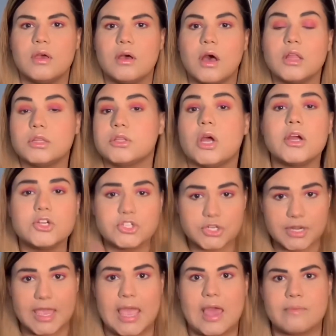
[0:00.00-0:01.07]
a larger
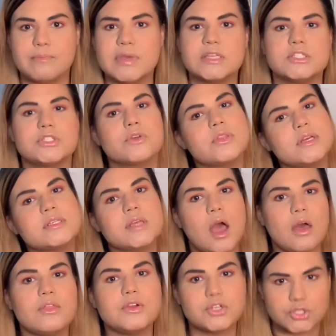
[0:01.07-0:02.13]
campus, so there's
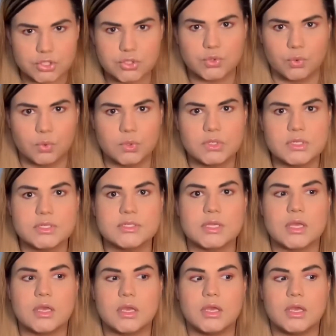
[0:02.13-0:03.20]
other schools
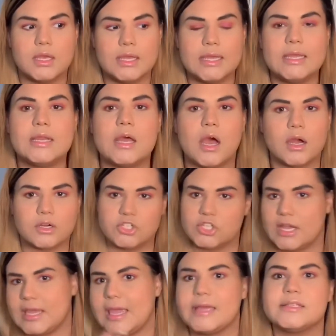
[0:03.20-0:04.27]
in our
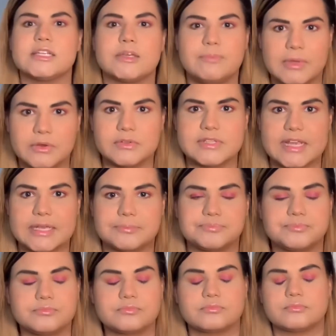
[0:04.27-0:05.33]
gigantic building.